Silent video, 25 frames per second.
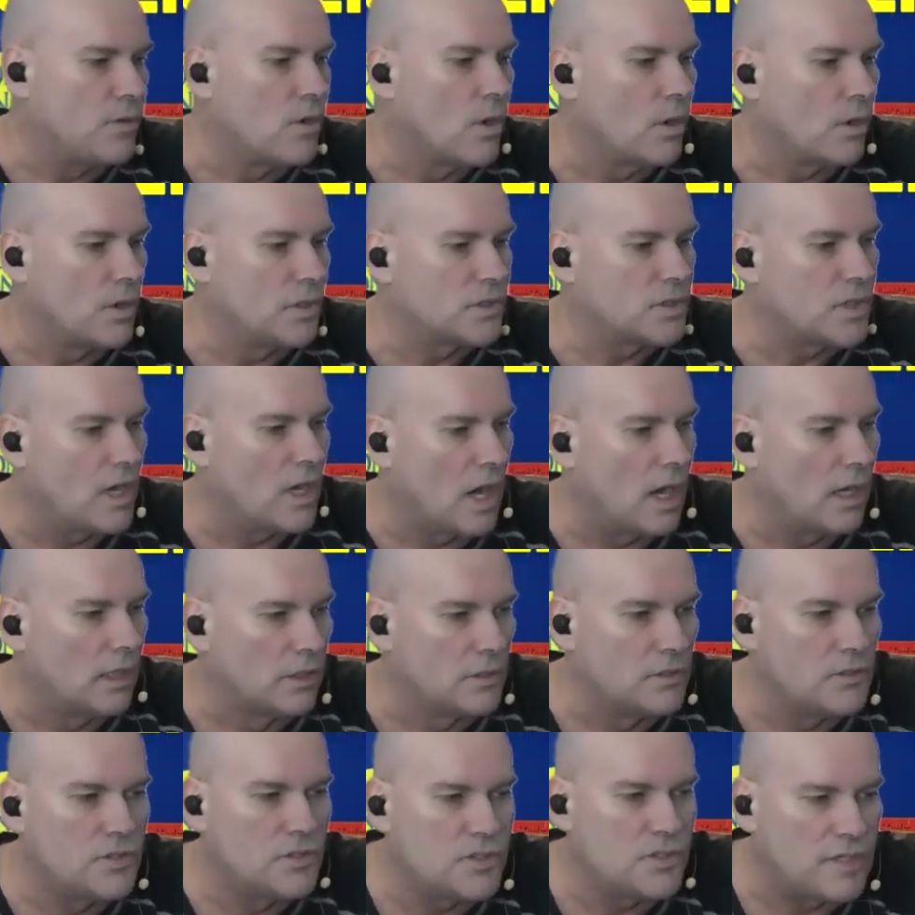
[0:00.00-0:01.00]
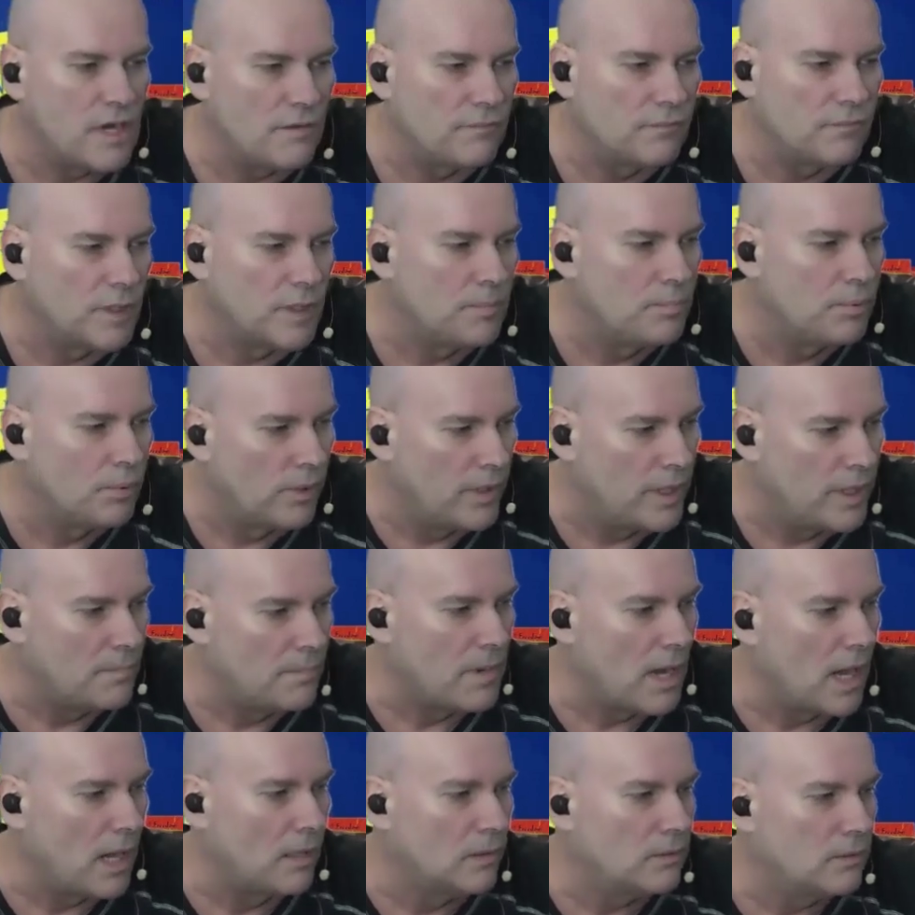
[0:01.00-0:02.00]
notice colors, definitely point them
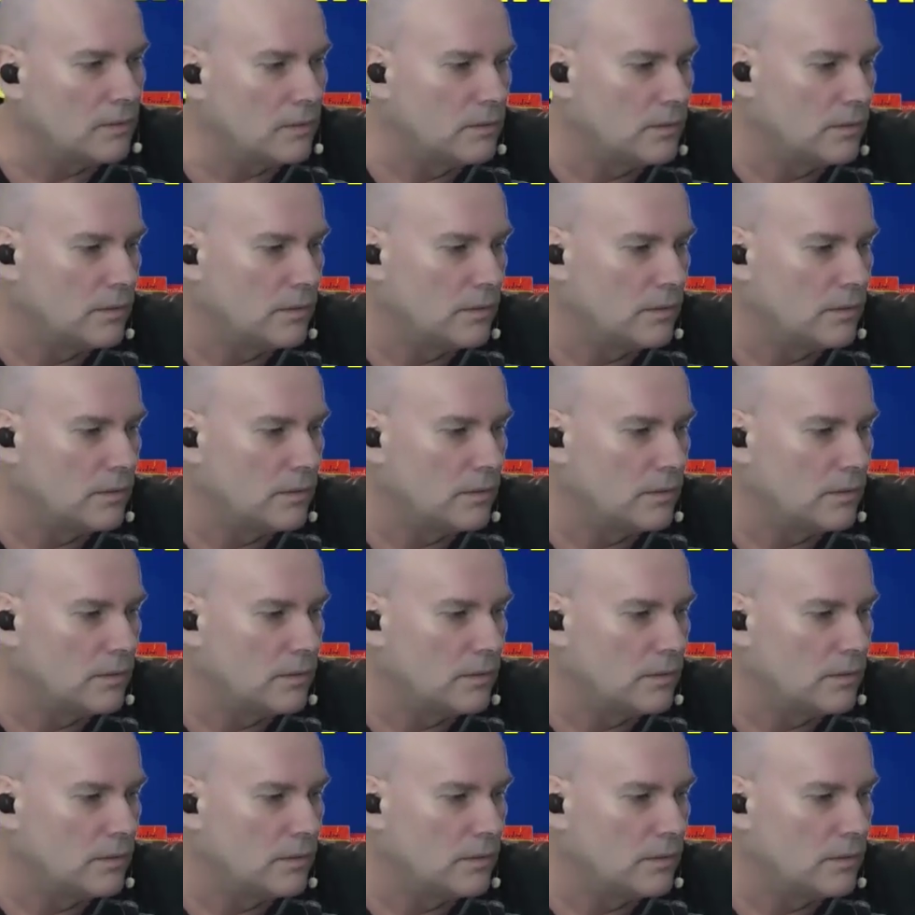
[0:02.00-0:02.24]
out.